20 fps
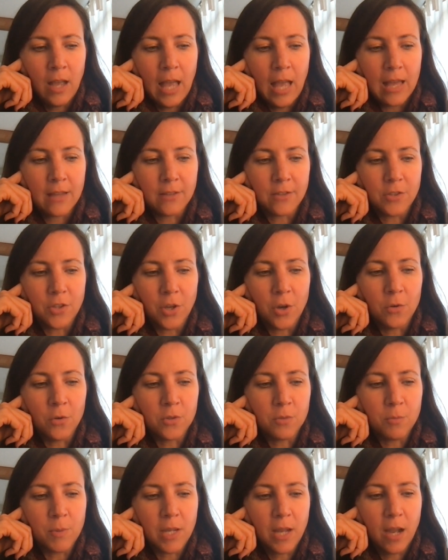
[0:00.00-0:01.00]
as
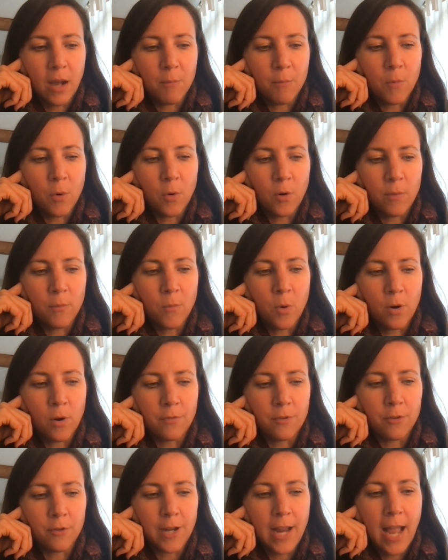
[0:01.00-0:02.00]
those become more and more
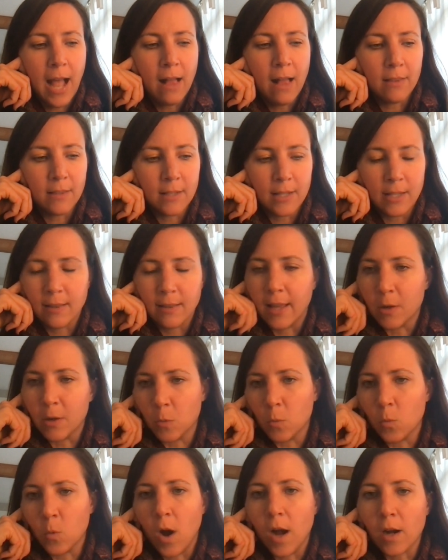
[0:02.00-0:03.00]
of a reality
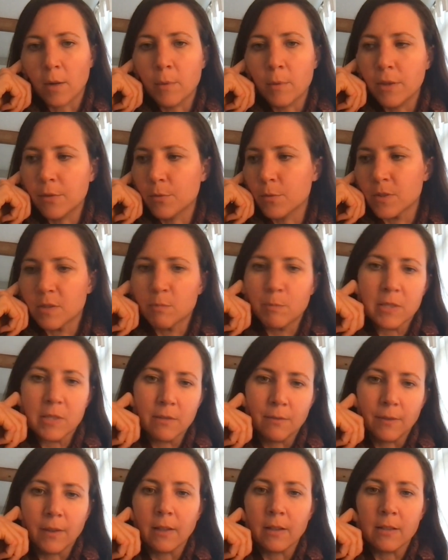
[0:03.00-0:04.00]
like walk me through a
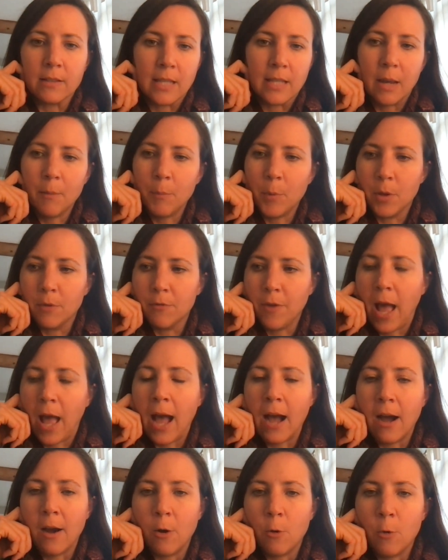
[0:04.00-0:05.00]
specific example of
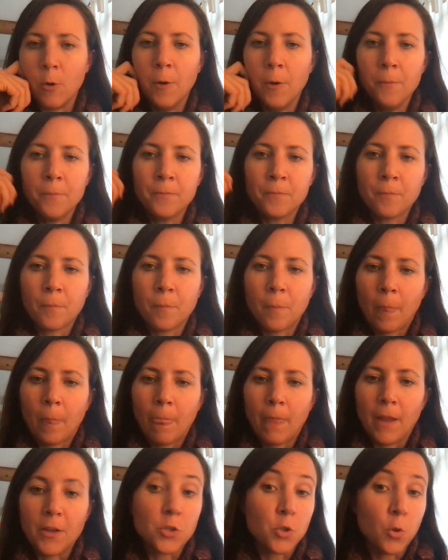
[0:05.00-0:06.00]
how
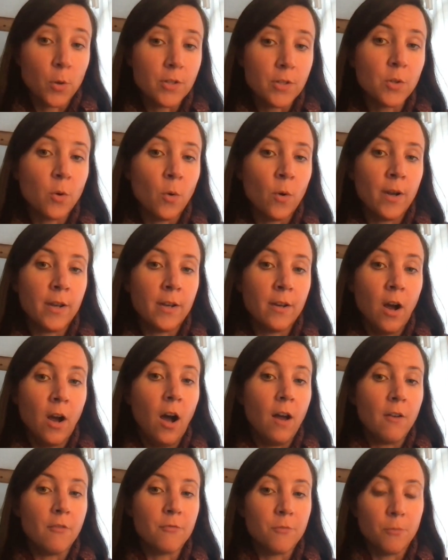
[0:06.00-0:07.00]
choice coin
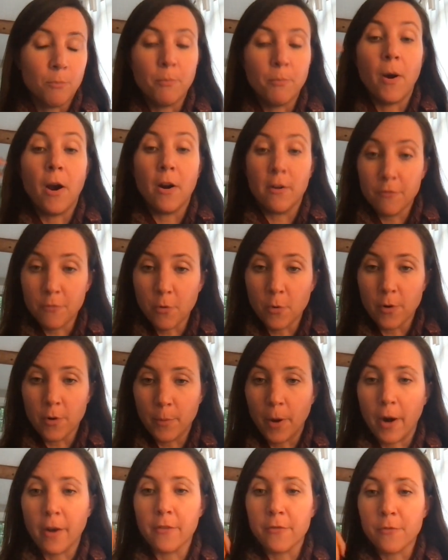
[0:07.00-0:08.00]
on part of four,
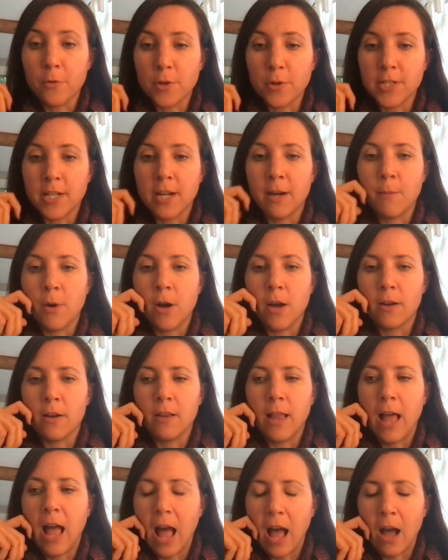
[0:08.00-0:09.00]
part of the Fortior
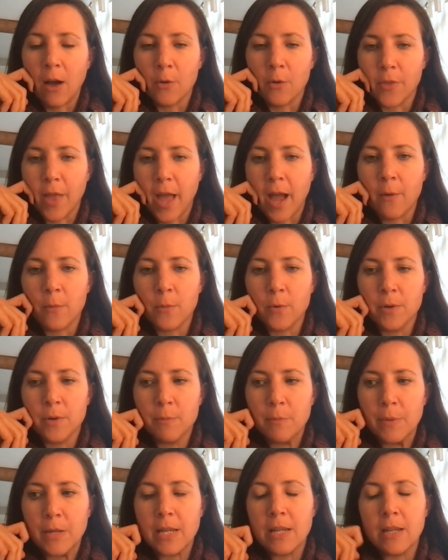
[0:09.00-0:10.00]
model how that
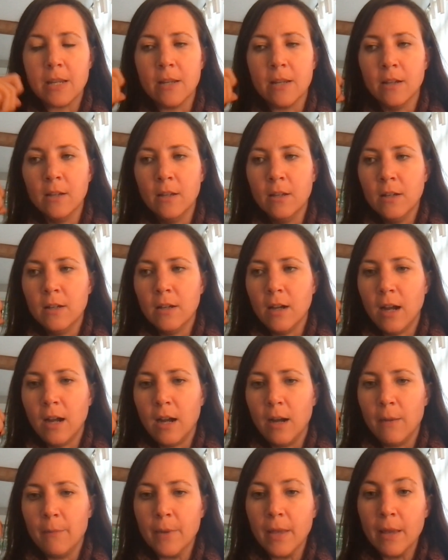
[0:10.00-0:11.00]
would be
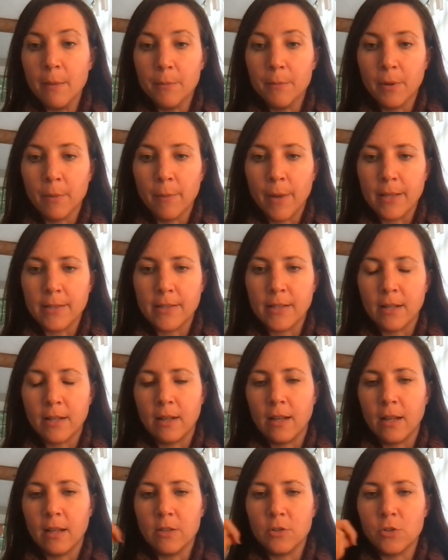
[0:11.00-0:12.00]
um,
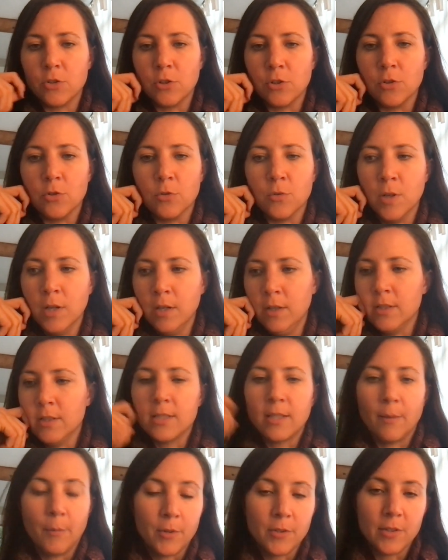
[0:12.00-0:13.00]
implemented into
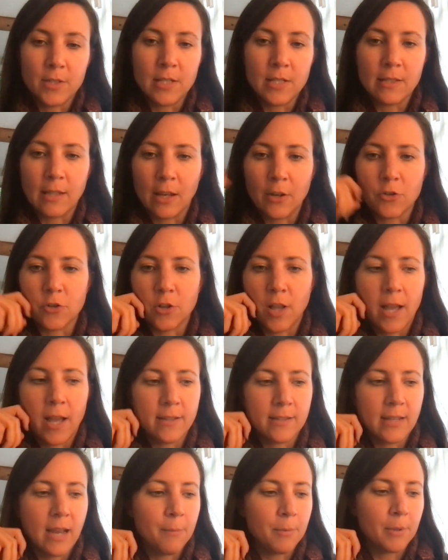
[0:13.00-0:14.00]
someone's
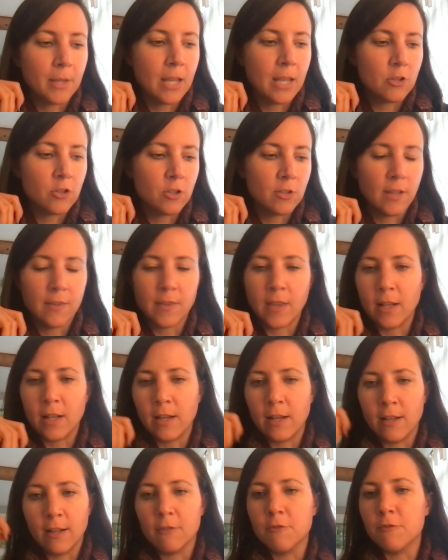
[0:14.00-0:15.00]
decentralized application that they
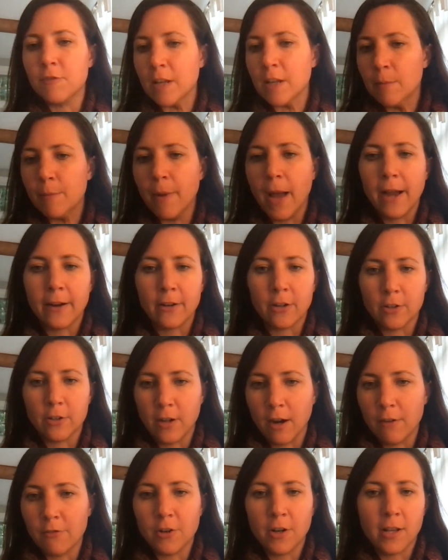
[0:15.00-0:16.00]
needed feedback or
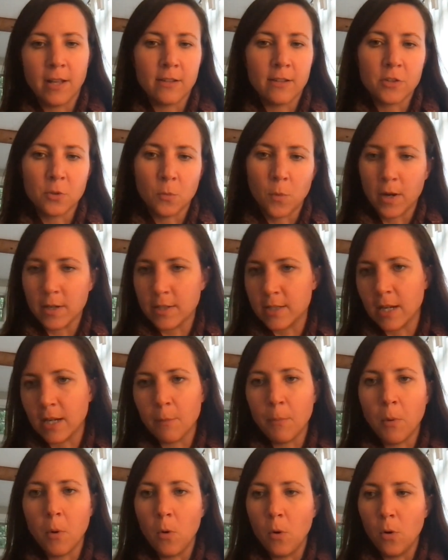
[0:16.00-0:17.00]
governance or want to take
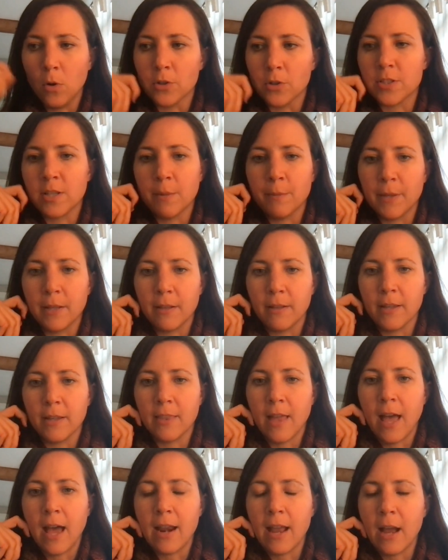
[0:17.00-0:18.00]
a poll or something like
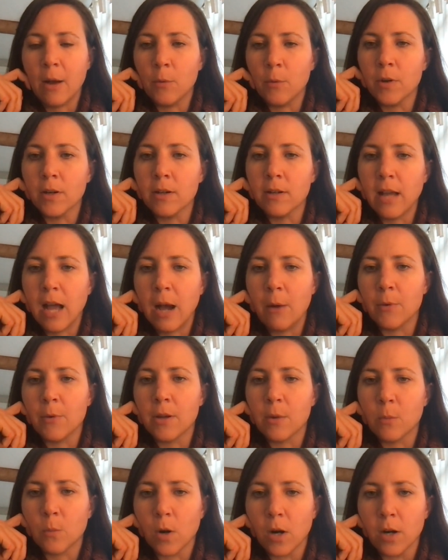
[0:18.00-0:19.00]
that how would how would
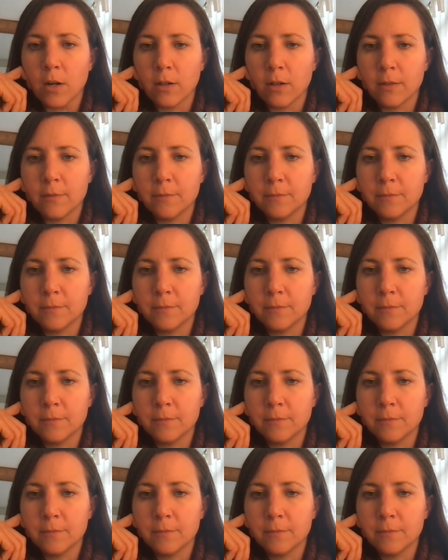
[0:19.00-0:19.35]
it work